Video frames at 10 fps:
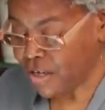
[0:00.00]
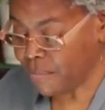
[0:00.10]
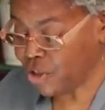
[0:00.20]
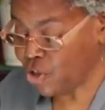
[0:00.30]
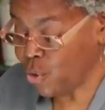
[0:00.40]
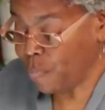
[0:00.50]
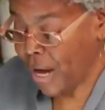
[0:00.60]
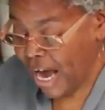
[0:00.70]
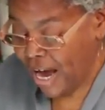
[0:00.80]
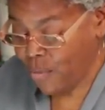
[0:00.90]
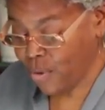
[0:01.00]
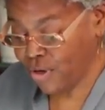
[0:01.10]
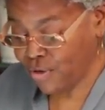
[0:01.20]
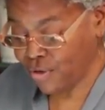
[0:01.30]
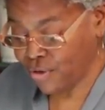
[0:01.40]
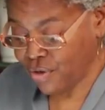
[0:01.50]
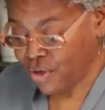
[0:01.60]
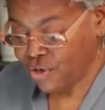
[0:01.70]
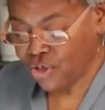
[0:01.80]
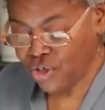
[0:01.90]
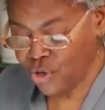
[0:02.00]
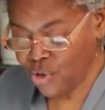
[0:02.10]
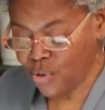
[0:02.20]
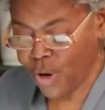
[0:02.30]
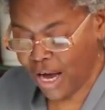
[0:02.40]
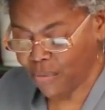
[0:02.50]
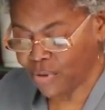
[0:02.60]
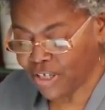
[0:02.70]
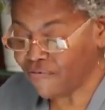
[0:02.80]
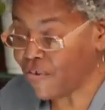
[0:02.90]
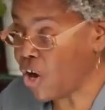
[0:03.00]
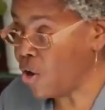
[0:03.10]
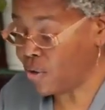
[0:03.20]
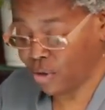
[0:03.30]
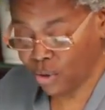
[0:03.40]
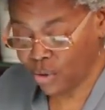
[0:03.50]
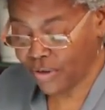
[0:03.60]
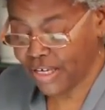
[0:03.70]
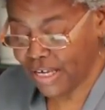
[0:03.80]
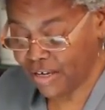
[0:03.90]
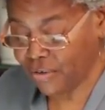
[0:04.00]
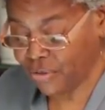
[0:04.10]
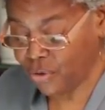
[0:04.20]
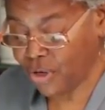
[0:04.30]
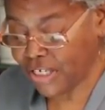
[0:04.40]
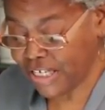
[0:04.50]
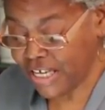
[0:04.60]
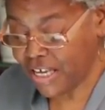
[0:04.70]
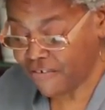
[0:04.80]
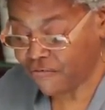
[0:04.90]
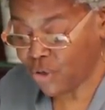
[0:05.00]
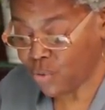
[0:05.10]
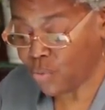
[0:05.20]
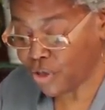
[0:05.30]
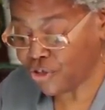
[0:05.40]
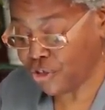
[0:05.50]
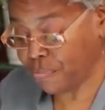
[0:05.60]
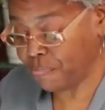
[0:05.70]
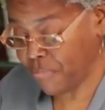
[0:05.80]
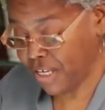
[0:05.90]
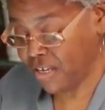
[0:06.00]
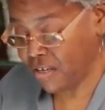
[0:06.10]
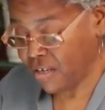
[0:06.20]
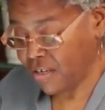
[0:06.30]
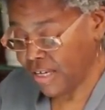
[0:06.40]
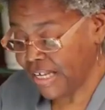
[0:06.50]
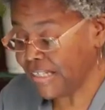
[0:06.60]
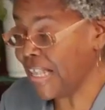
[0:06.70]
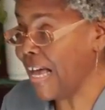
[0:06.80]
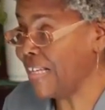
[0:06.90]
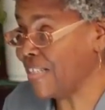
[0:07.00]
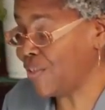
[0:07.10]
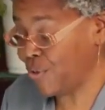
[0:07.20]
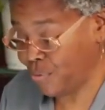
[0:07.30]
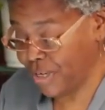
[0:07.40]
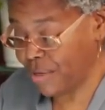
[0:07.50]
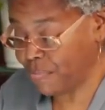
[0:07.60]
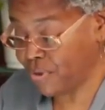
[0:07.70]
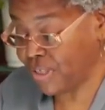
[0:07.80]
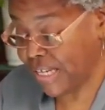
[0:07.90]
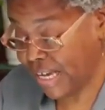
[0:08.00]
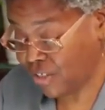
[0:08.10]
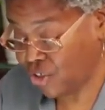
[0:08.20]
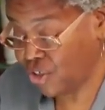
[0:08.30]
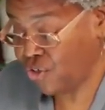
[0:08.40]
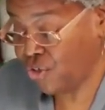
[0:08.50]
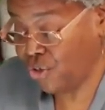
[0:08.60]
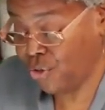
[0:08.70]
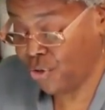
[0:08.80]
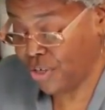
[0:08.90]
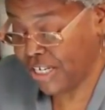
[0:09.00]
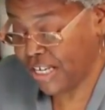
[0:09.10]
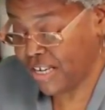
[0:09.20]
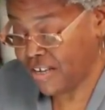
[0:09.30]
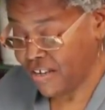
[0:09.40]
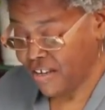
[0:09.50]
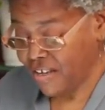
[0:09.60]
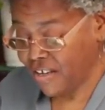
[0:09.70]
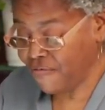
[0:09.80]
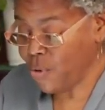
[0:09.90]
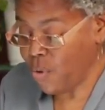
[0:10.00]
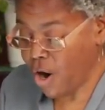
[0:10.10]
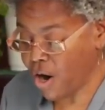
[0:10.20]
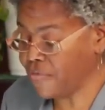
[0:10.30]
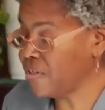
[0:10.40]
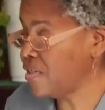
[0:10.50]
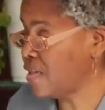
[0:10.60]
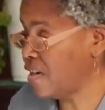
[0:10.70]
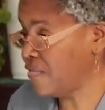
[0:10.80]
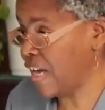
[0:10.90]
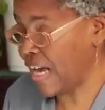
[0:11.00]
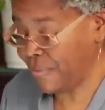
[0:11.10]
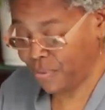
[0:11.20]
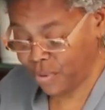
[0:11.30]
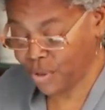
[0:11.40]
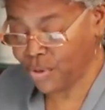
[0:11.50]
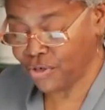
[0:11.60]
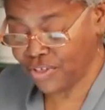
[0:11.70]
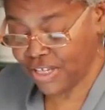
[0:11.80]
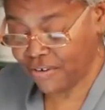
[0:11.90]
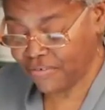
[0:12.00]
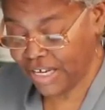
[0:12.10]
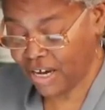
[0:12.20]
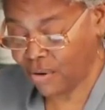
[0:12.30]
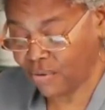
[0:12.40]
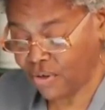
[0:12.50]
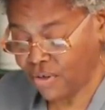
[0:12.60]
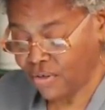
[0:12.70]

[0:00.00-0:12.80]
Number two, power. To you I will give all glory and authority if you worship me. And last, three, protection, security. If you are the Son of God, throw yourself down.